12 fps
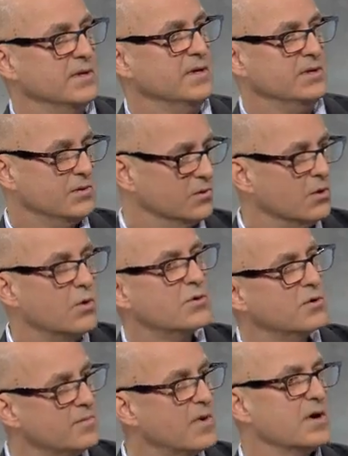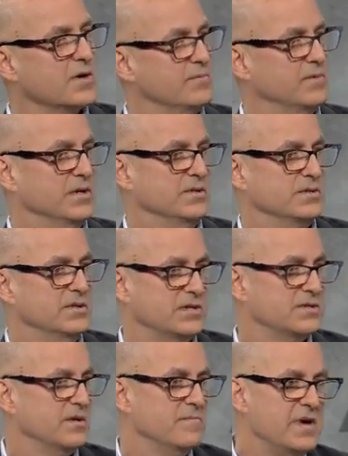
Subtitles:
in your local marketplace. That's